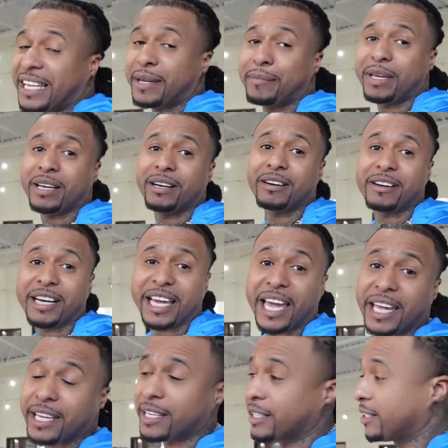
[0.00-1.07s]
give me
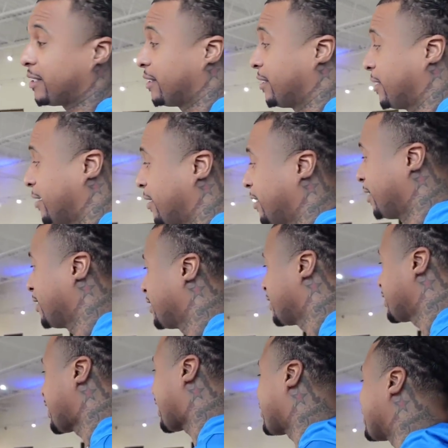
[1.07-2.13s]
100k.
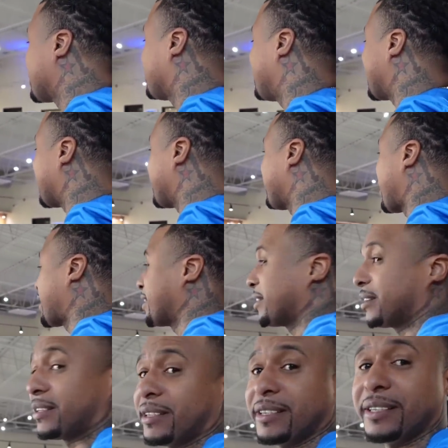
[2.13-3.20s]
Check out this Bentley right
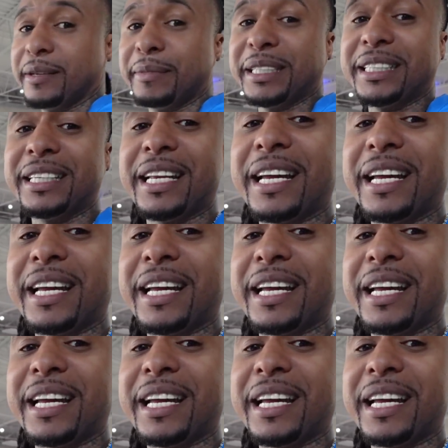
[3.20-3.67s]
here. Let me see